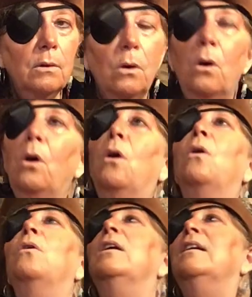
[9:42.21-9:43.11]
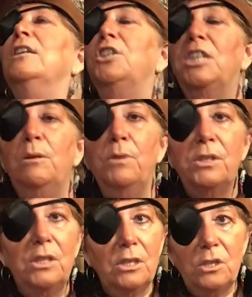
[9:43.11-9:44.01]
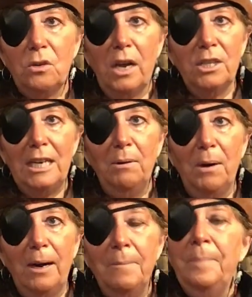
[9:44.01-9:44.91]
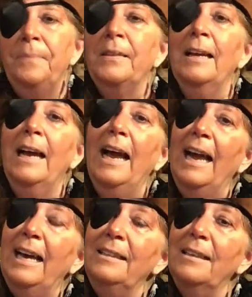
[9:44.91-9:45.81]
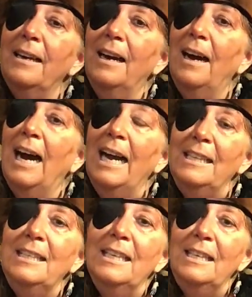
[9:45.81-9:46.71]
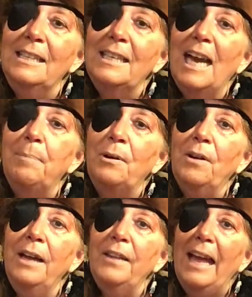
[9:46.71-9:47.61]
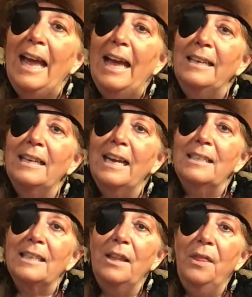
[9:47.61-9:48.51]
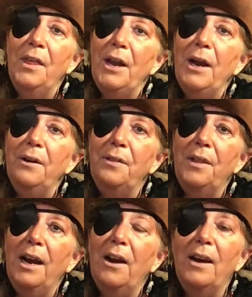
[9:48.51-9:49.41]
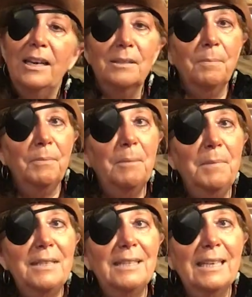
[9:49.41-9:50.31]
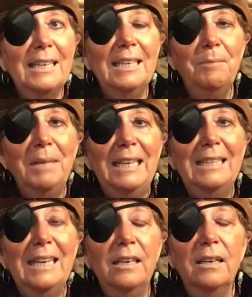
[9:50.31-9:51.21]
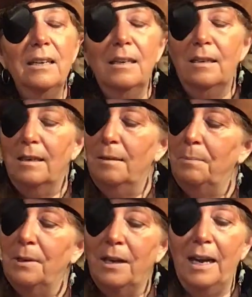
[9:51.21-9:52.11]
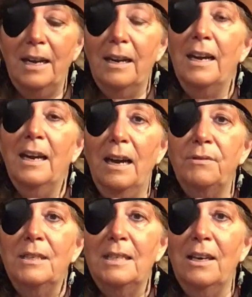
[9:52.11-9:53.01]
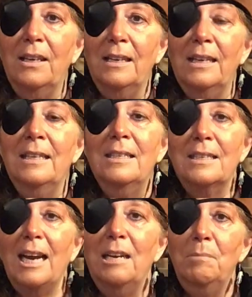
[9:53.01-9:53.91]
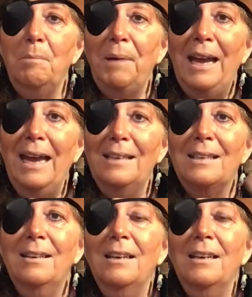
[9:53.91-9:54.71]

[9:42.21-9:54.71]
Oh, she was distraught, she were. And I did tap her on the hand and I said, there, as the mystic in me did. But I have to tell you, inside me pate,